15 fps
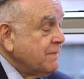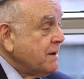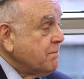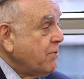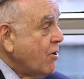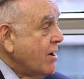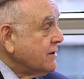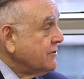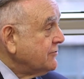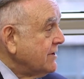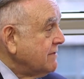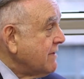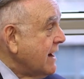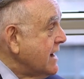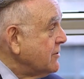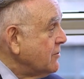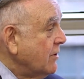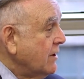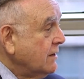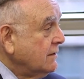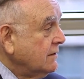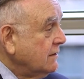my partner Steve
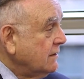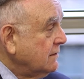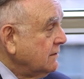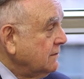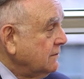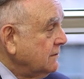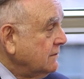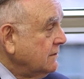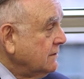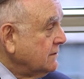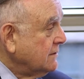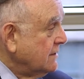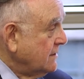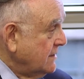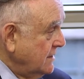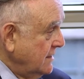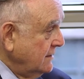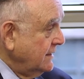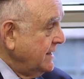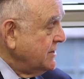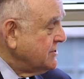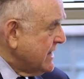Einhorn, he
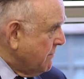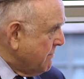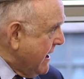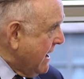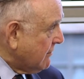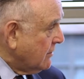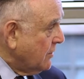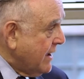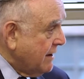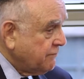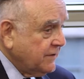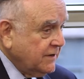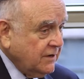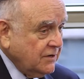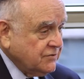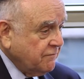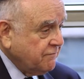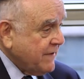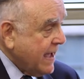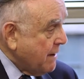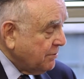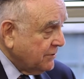leads our macro effort, does a
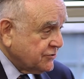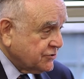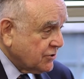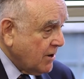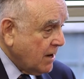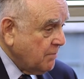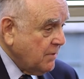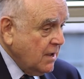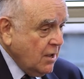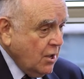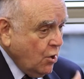fabulous job.